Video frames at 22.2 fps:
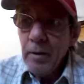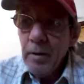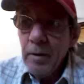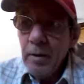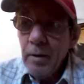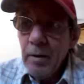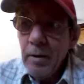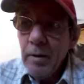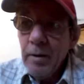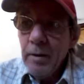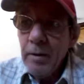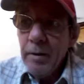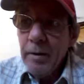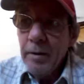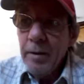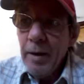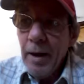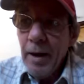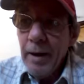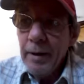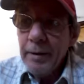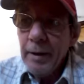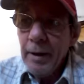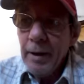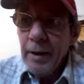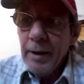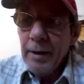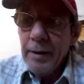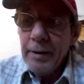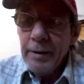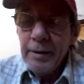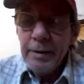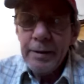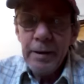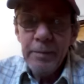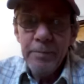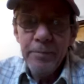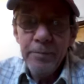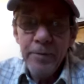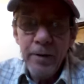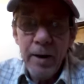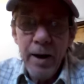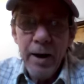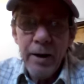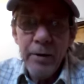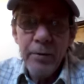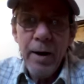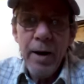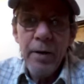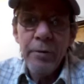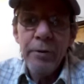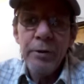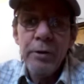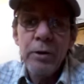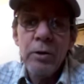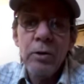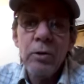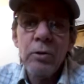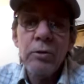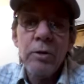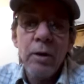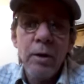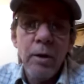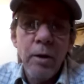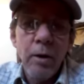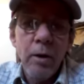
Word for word: that uh, keep flying around the news.